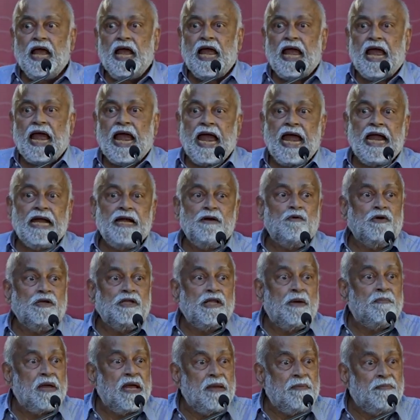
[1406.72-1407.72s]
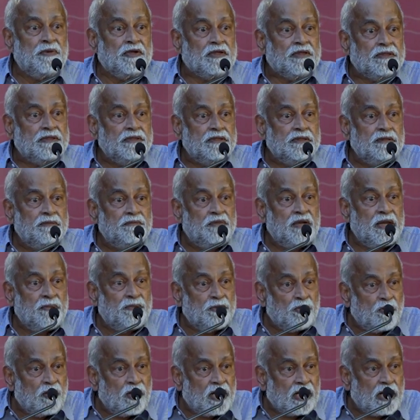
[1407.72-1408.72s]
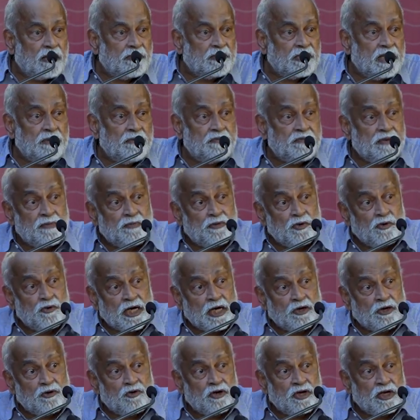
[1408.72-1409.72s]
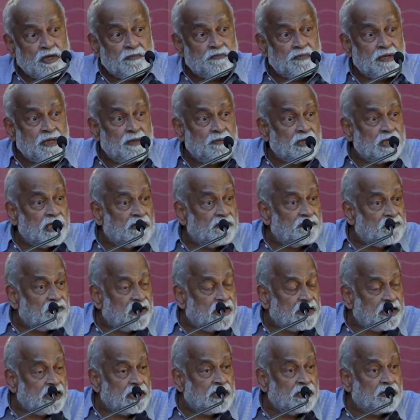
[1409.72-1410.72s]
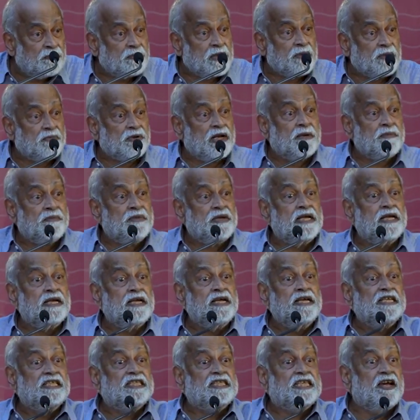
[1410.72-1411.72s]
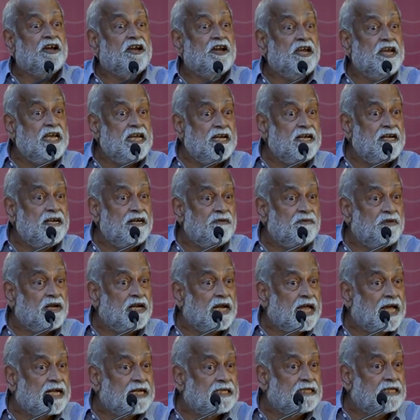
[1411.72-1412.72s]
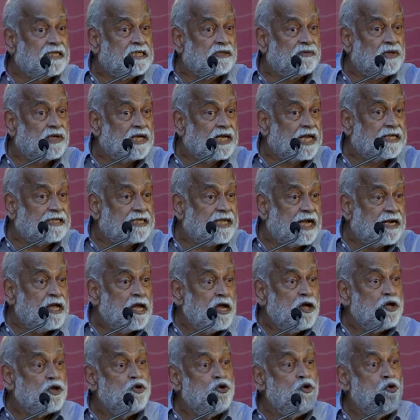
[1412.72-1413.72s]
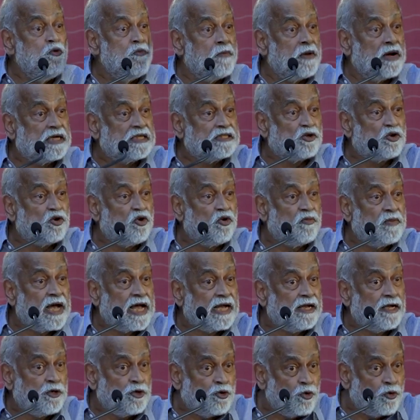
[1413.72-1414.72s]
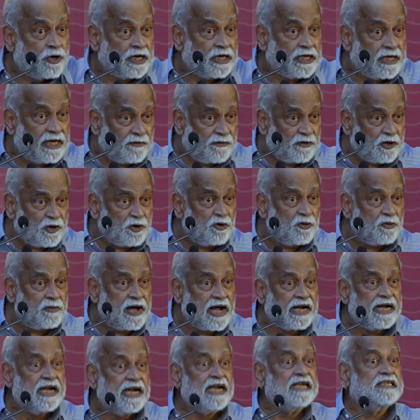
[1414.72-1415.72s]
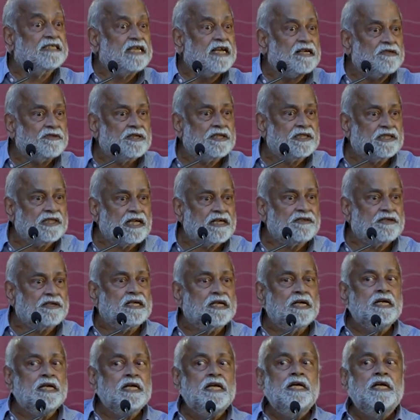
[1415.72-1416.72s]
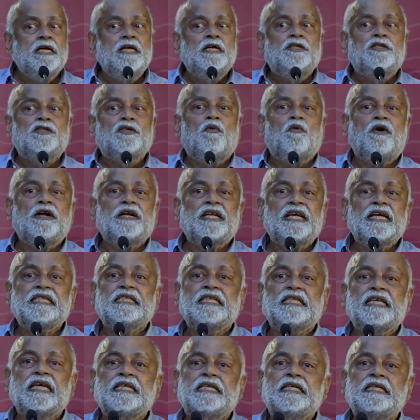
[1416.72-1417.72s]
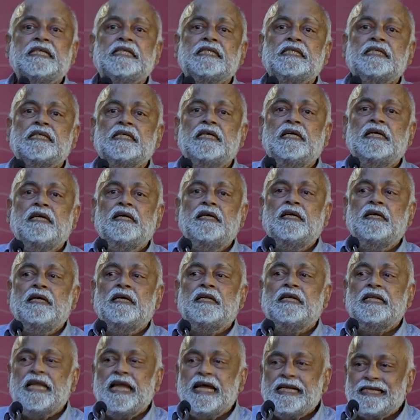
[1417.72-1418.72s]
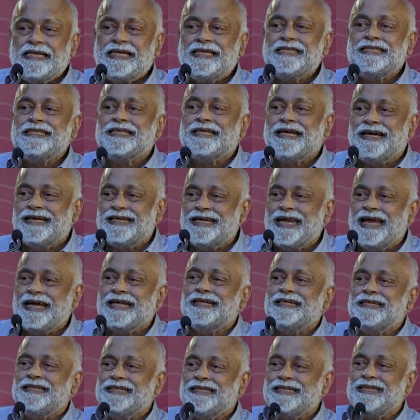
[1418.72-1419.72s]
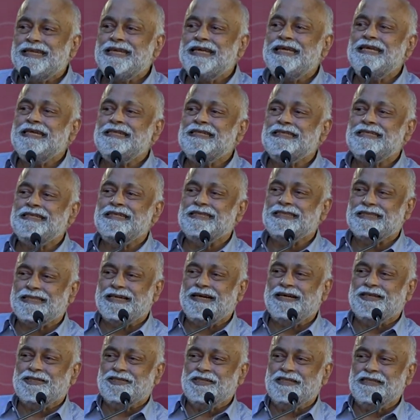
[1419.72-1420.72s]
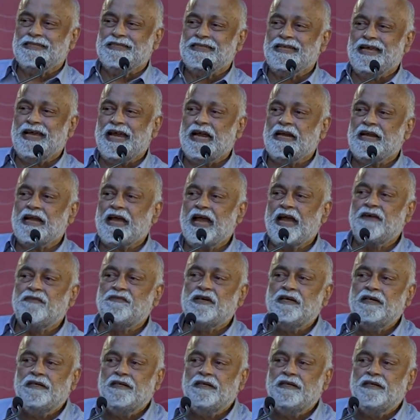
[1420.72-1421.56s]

and with the people. People who are coming, people who are going, people are flying out, people are being screened, we like this, we like that, you must go back, you can never go back, etc., etc. So what I said is, let us connect these discussions and have